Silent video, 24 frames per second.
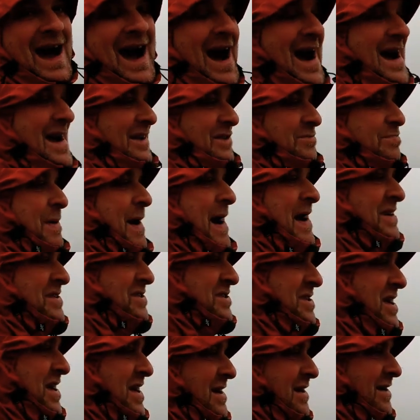at its
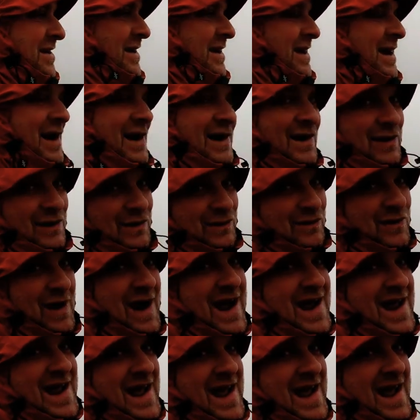best.
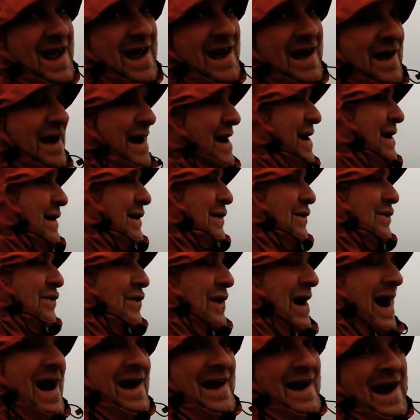Right here,
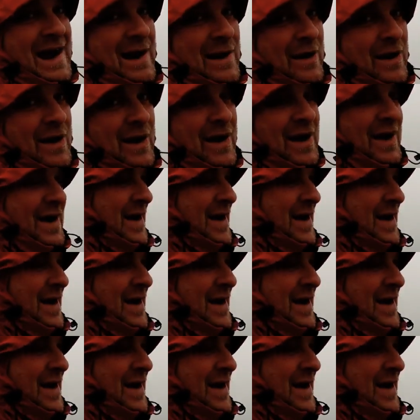right now.